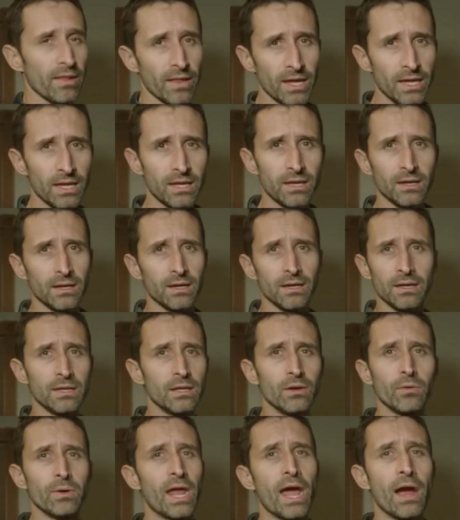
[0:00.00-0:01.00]
like, an
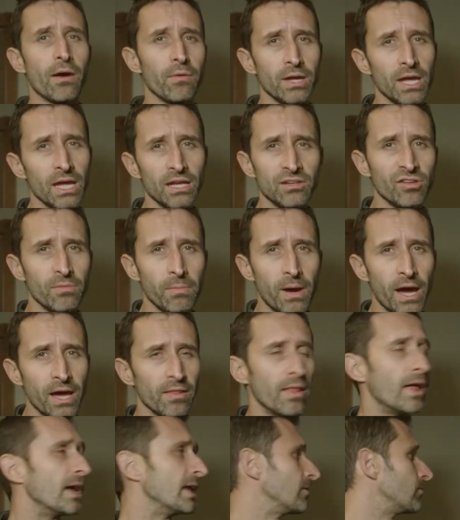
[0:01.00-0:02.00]
ARRI HMI
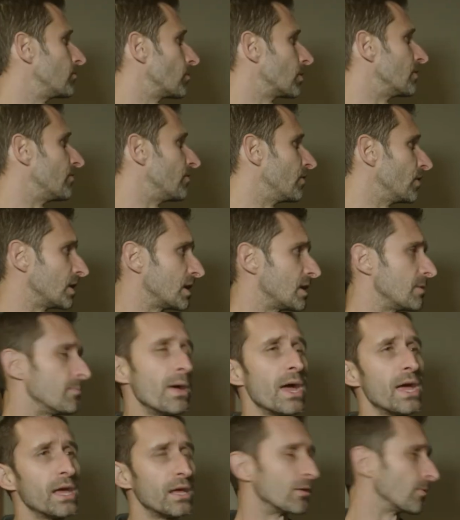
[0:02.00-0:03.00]
light where you feel like you can
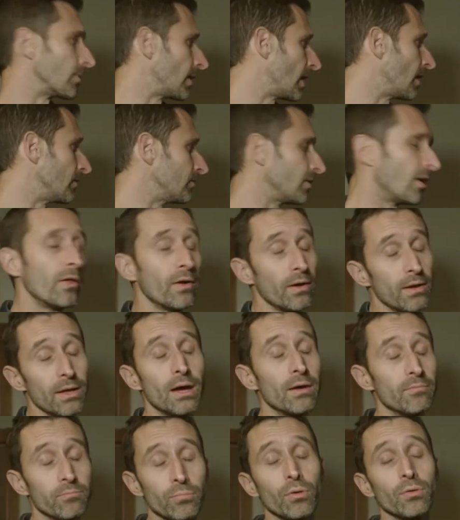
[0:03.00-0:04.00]
bang it around, although
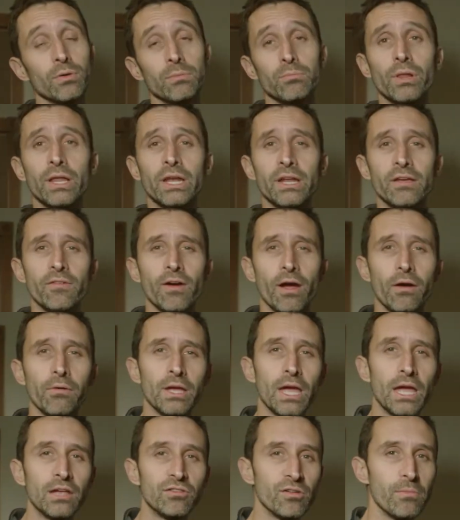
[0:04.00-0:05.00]
I've broken plenty of
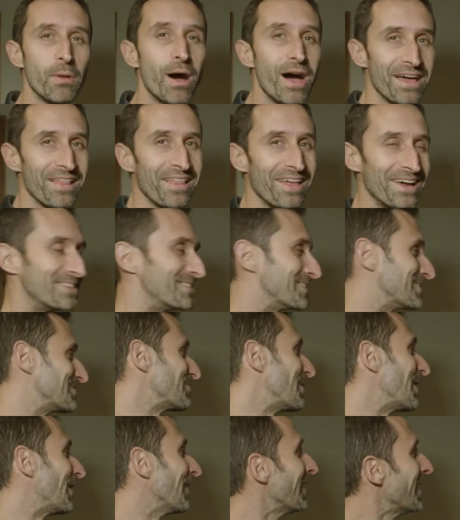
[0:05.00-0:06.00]
ARRI HMI lights as
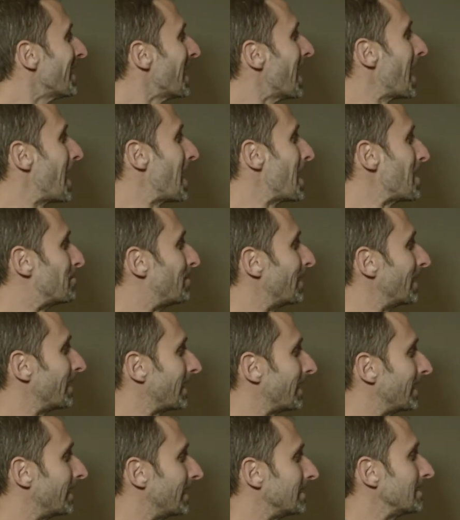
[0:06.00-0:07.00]
well.
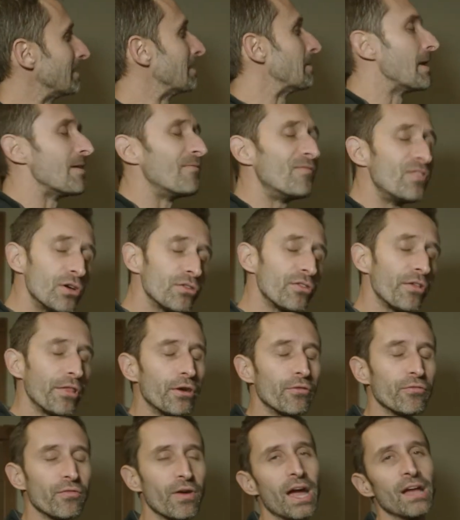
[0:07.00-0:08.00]
But it feels a
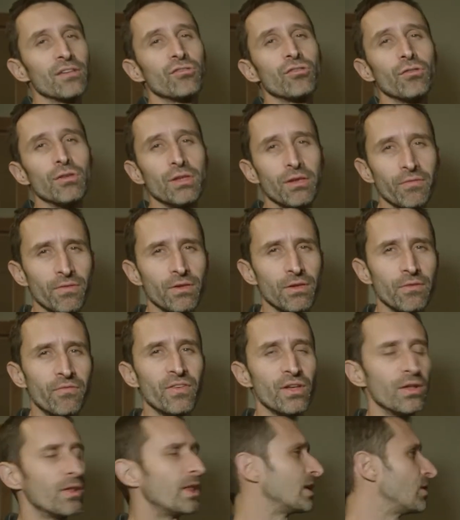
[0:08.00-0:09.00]
little fragile. You
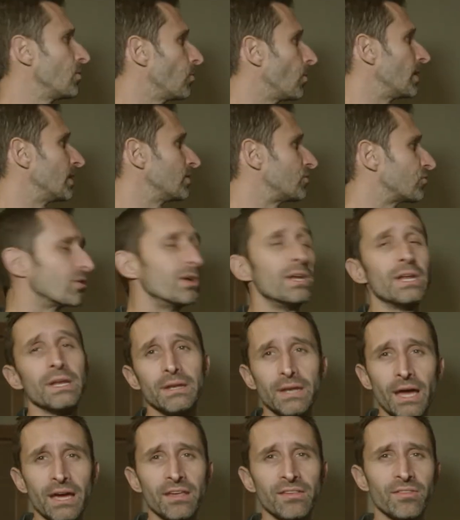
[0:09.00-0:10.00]
feel like you want to treat it
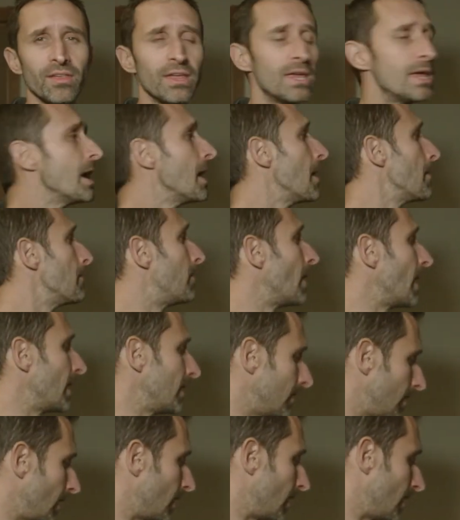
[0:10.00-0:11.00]
nicely. But,